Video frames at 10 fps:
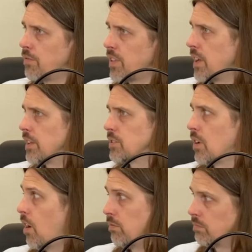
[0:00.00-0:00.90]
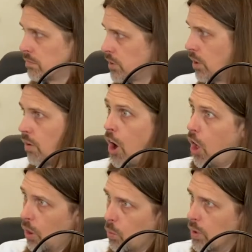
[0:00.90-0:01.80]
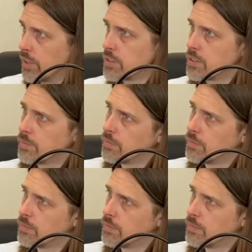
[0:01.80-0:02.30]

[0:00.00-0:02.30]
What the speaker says: things, all at once.